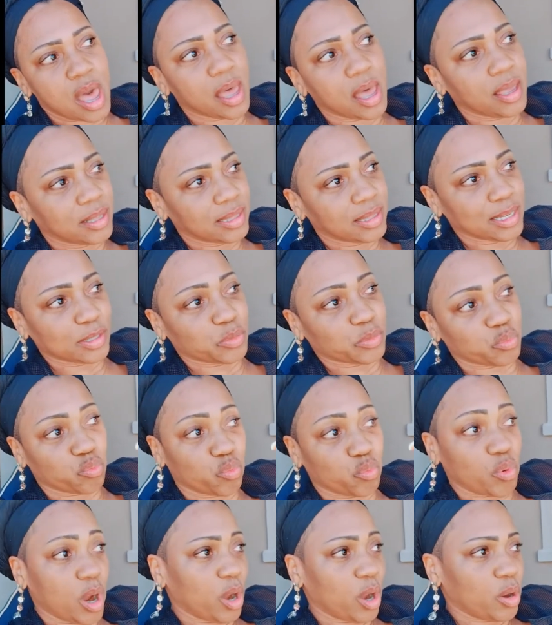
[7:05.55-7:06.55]
this
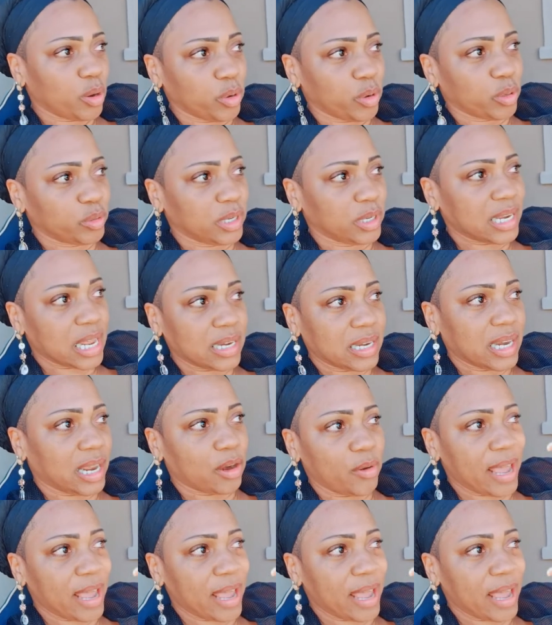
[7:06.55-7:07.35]
road that they don't